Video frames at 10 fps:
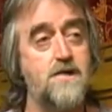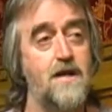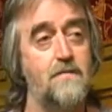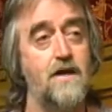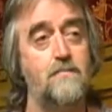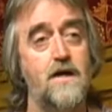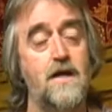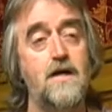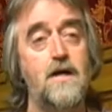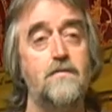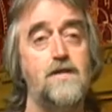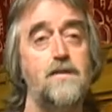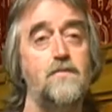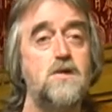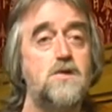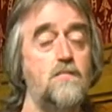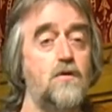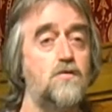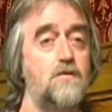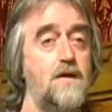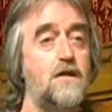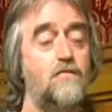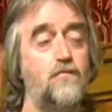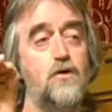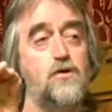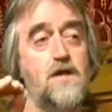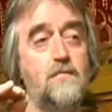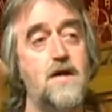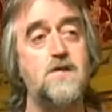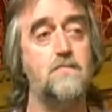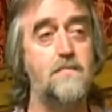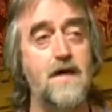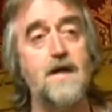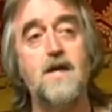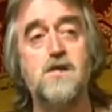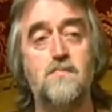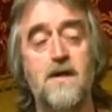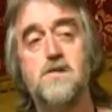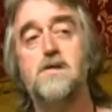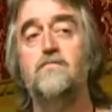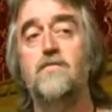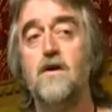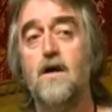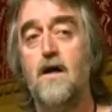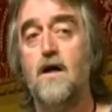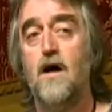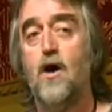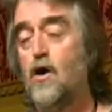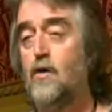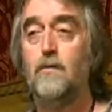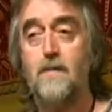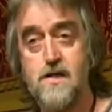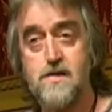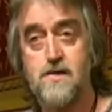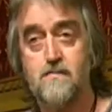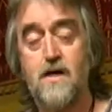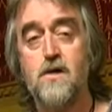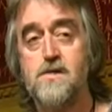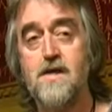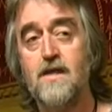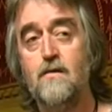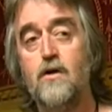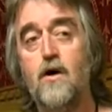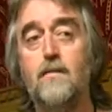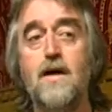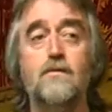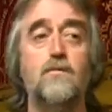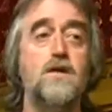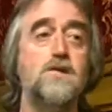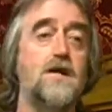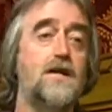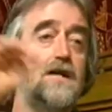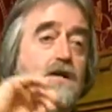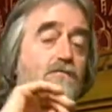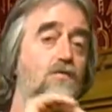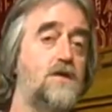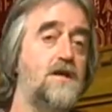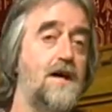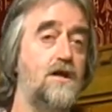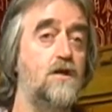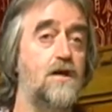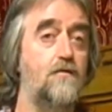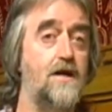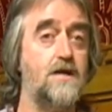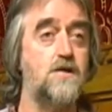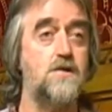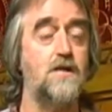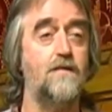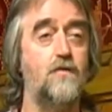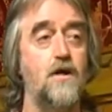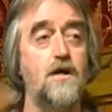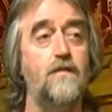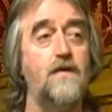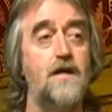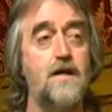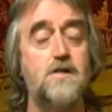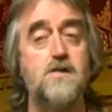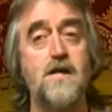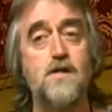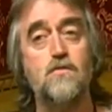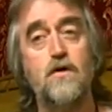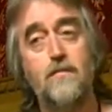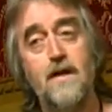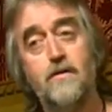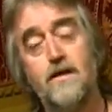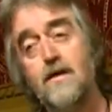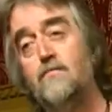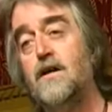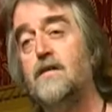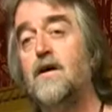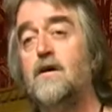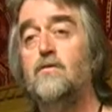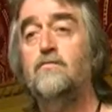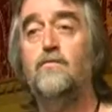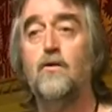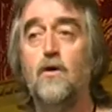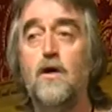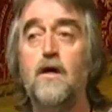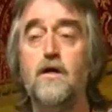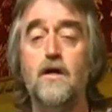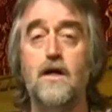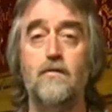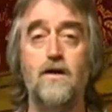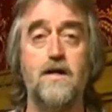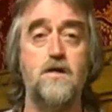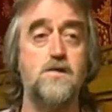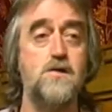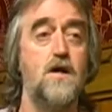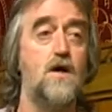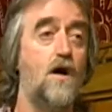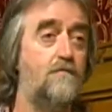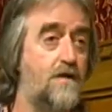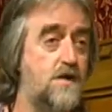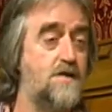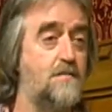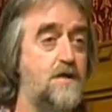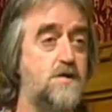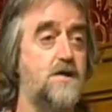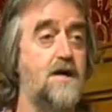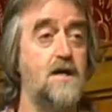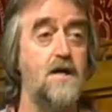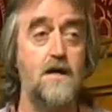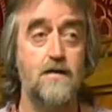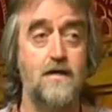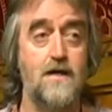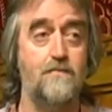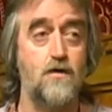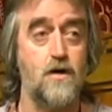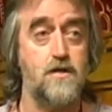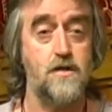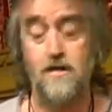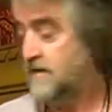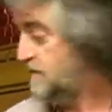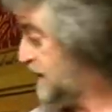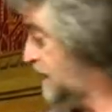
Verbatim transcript: that amount of money. The Japanese don't want to admit that Fukushima is a big, expensive, horrible mess, because then they would not be able to restart the other forty-eight nuclear reactors that they've got, and the United States would not be able to keep running the one hundred and four nuclear reactors of very similar design that they've got. Right?